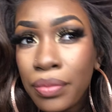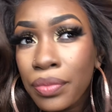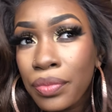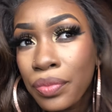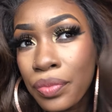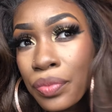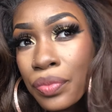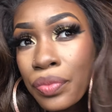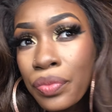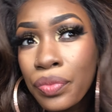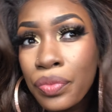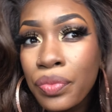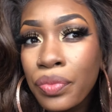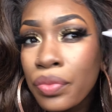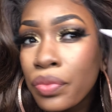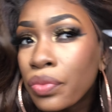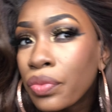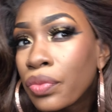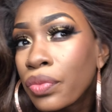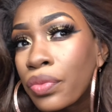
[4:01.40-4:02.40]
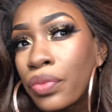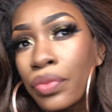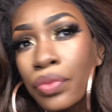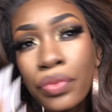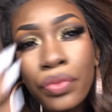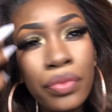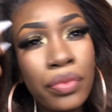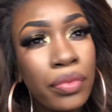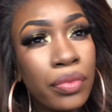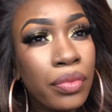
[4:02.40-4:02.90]

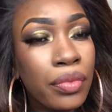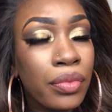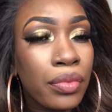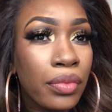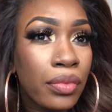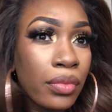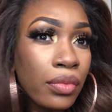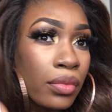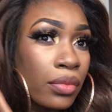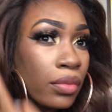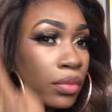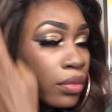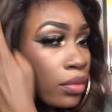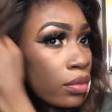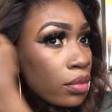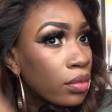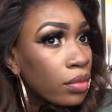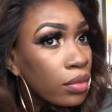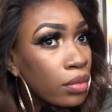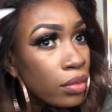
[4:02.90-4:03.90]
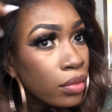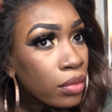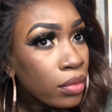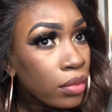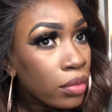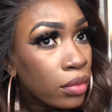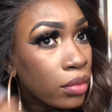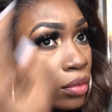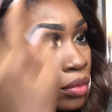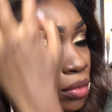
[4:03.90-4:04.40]

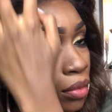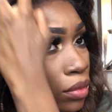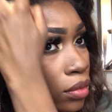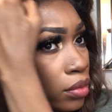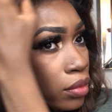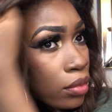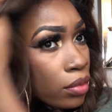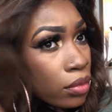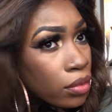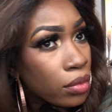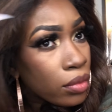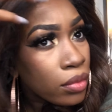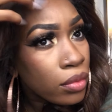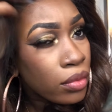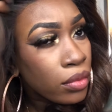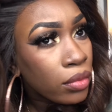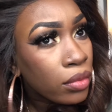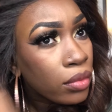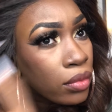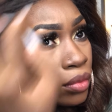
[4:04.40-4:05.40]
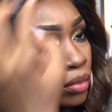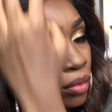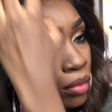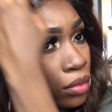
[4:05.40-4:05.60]
(silence)